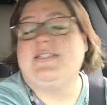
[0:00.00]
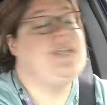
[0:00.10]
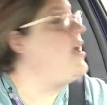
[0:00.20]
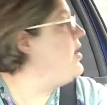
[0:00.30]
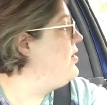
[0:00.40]

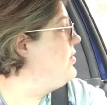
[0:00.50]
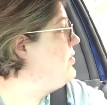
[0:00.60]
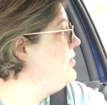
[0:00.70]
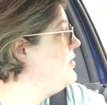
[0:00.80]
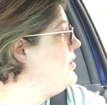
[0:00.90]

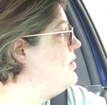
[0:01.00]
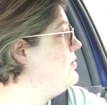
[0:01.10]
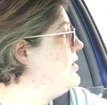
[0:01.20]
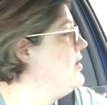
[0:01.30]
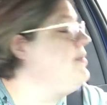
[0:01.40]
So, oh
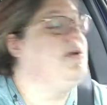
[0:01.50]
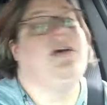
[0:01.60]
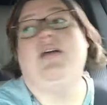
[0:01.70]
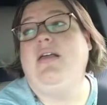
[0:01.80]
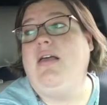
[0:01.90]
come
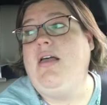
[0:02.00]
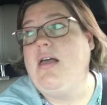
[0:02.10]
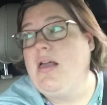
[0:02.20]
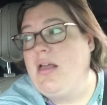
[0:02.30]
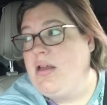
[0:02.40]

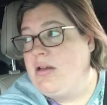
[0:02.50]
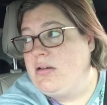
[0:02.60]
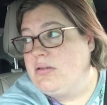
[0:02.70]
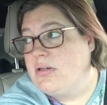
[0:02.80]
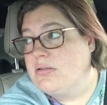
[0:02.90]

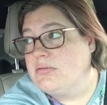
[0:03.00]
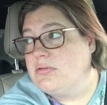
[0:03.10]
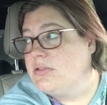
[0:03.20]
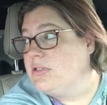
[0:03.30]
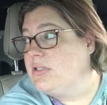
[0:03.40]
on,
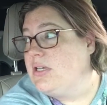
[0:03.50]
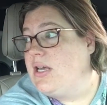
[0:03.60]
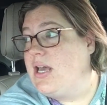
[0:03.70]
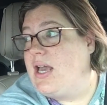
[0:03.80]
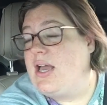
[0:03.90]

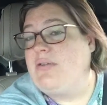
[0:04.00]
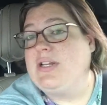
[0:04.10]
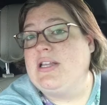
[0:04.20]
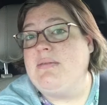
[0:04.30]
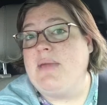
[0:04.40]
I
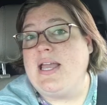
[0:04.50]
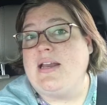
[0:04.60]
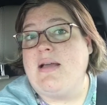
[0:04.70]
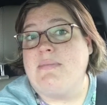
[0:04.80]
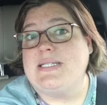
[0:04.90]
really
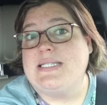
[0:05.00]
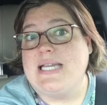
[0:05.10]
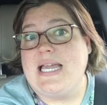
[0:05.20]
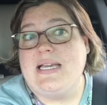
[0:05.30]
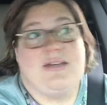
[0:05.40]
made a
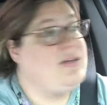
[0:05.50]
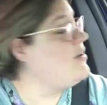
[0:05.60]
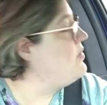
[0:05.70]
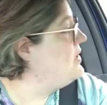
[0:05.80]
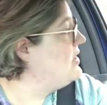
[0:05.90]
mistake
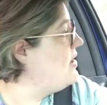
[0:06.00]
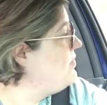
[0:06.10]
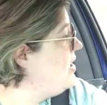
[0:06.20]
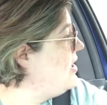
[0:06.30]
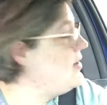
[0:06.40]
going that
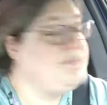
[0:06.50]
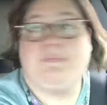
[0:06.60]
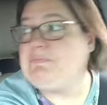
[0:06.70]
way.